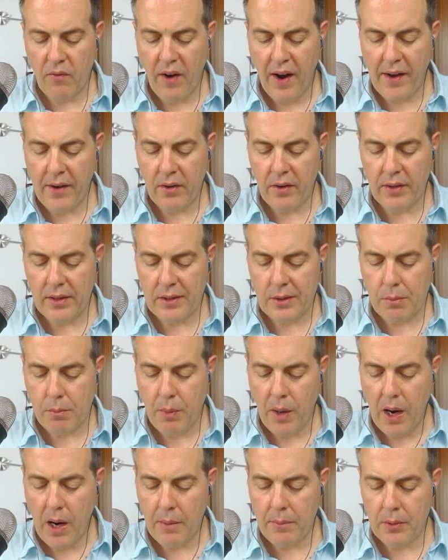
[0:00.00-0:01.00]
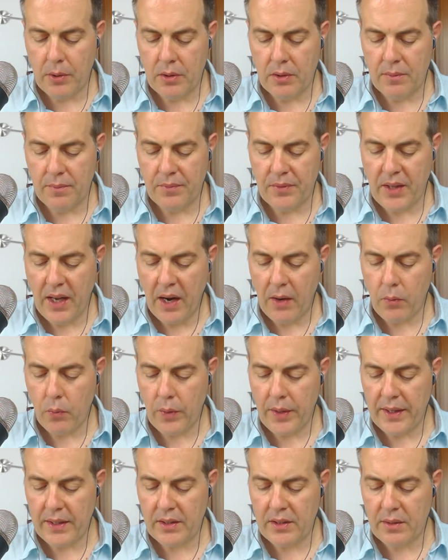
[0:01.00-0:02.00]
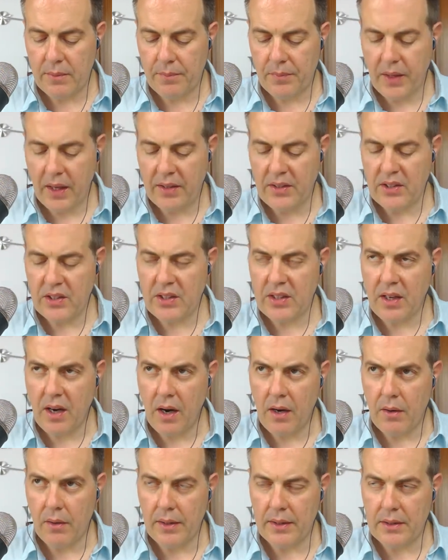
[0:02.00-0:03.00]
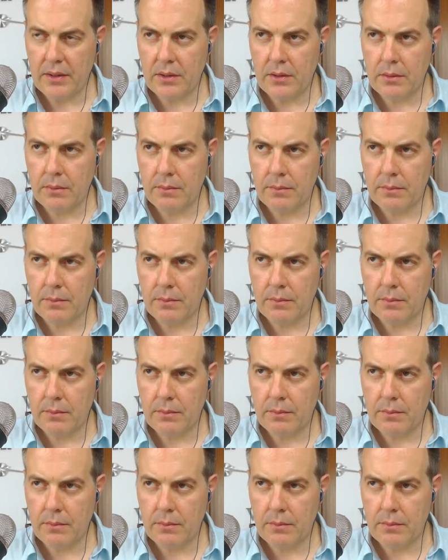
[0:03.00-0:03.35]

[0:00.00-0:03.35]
violet, purple, dark red, and scarlet.